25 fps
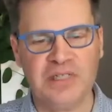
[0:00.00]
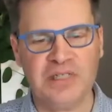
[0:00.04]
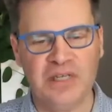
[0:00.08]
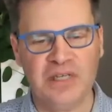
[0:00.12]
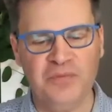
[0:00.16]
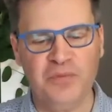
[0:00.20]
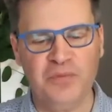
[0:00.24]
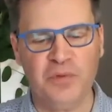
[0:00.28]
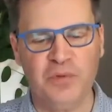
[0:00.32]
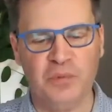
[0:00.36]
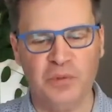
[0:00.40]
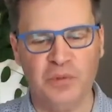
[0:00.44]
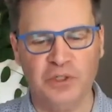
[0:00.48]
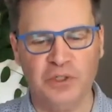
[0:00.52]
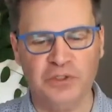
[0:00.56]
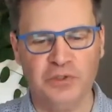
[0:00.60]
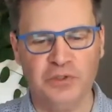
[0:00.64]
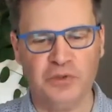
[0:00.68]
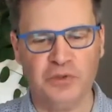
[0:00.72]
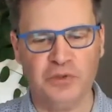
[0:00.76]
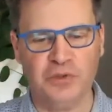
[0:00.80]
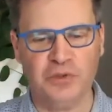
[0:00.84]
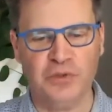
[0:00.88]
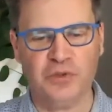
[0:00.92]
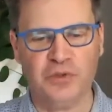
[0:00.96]
if you want
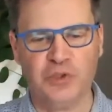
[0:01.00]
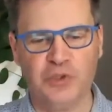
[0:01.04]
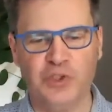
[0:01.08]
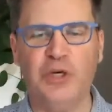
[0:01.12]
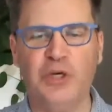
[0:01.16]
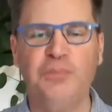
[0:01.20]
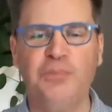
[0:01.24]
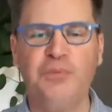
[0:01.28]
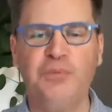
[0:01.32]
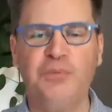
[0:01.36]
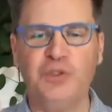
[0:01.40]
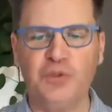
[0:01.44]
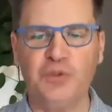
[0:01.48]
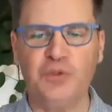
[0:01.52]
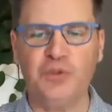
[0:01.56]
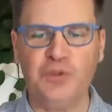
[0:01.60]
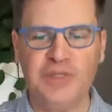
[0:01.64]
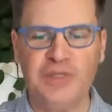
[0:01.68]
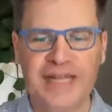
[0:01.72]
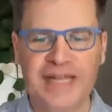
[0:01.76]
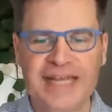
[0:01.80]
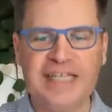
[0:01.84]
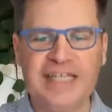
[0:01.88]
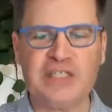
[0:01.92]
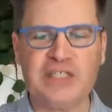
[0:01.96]
to jump to the
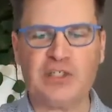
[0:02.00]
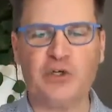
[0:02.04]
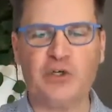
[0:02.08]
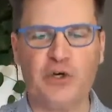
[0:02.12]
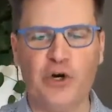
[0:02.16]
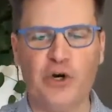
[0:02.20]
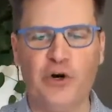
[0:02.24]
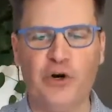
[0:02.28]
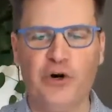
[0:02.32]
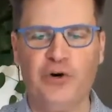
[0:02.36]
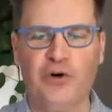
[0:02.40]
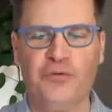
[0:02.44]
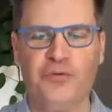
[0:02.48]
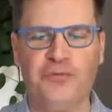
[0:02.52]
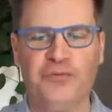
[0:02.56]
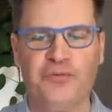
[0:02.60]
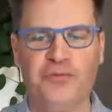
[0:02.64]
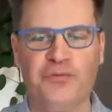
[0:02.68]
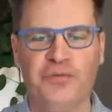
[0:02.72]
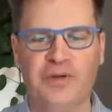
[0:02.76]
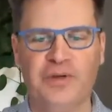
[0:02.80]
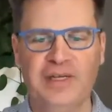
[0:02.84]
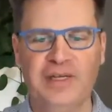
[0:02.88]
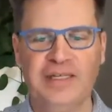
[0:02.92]
next curve